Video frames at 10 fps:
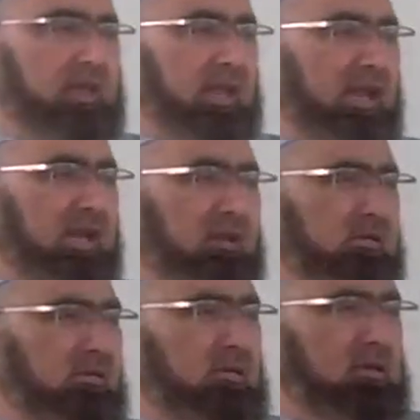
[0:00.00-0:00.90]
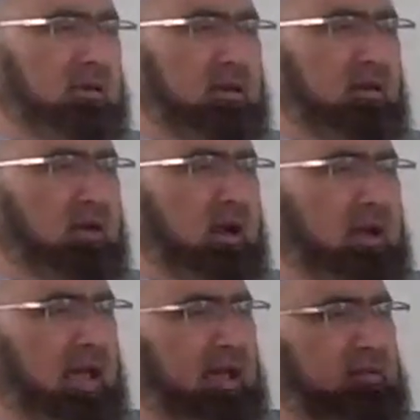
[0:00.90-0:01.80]
they did
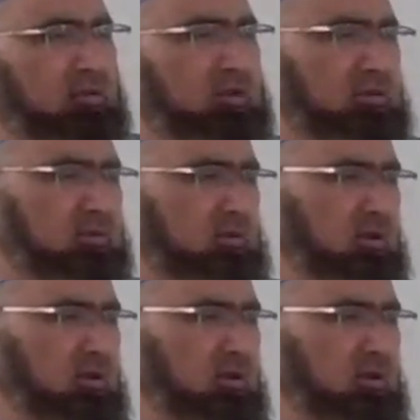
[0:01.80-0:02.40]
not have those,